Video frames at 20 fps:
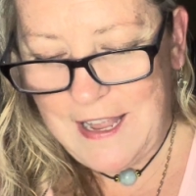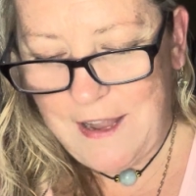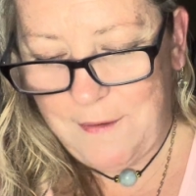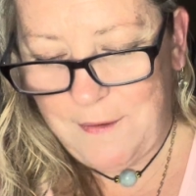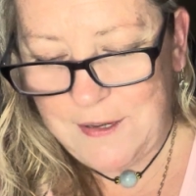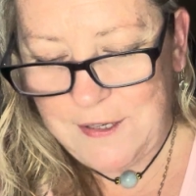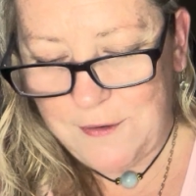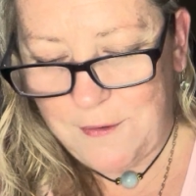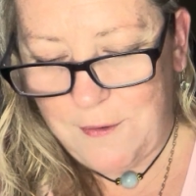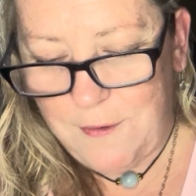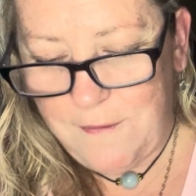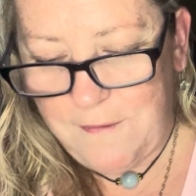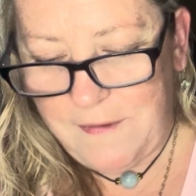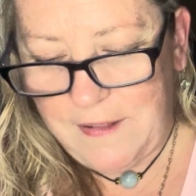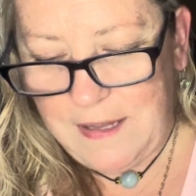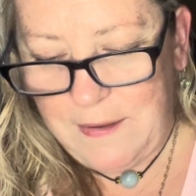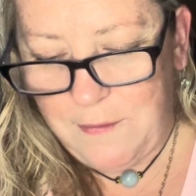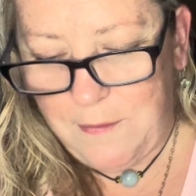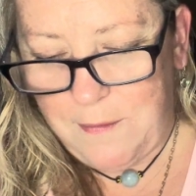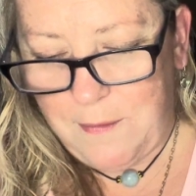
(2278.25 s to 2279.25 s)
which
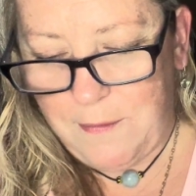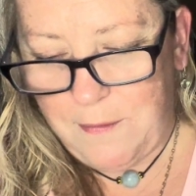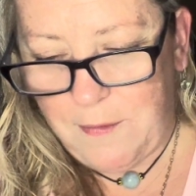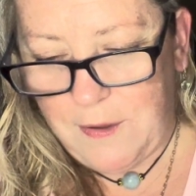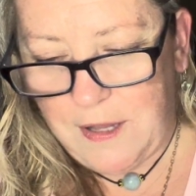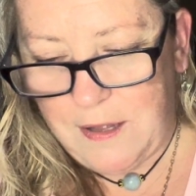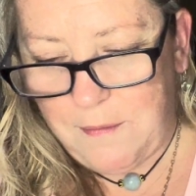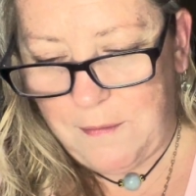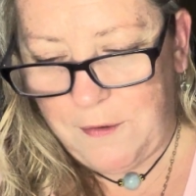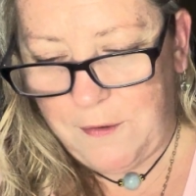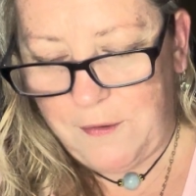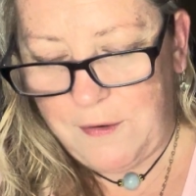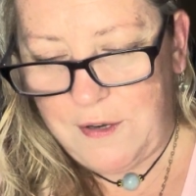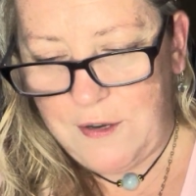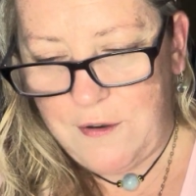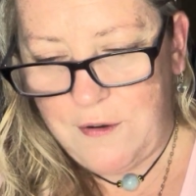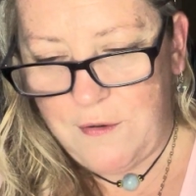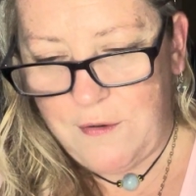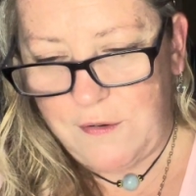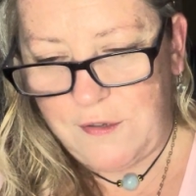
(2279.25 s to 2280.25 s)
hopefully will upload
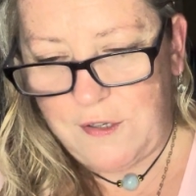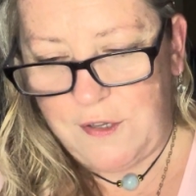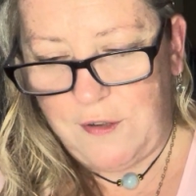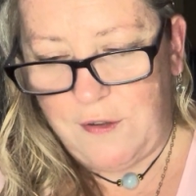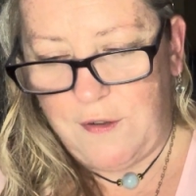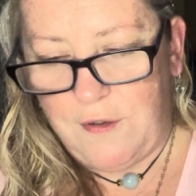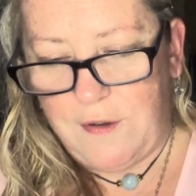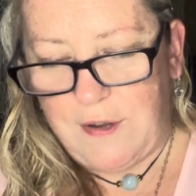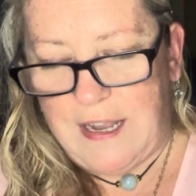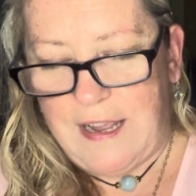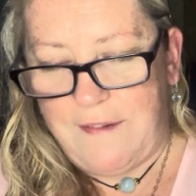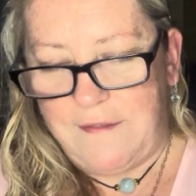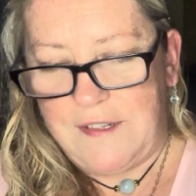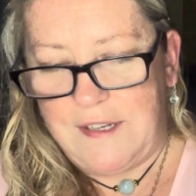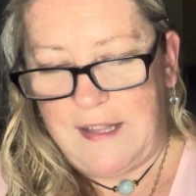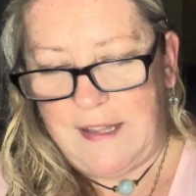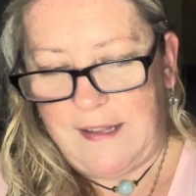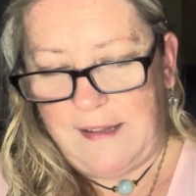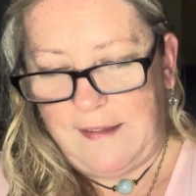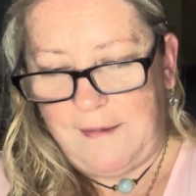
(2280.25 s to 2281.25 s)
not too long after
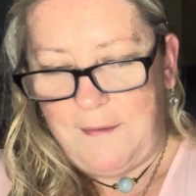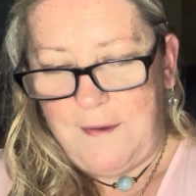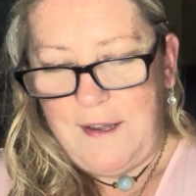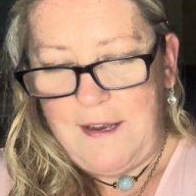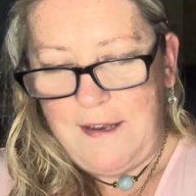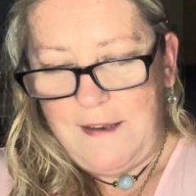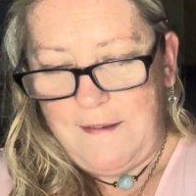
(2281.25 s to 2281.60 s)
this one.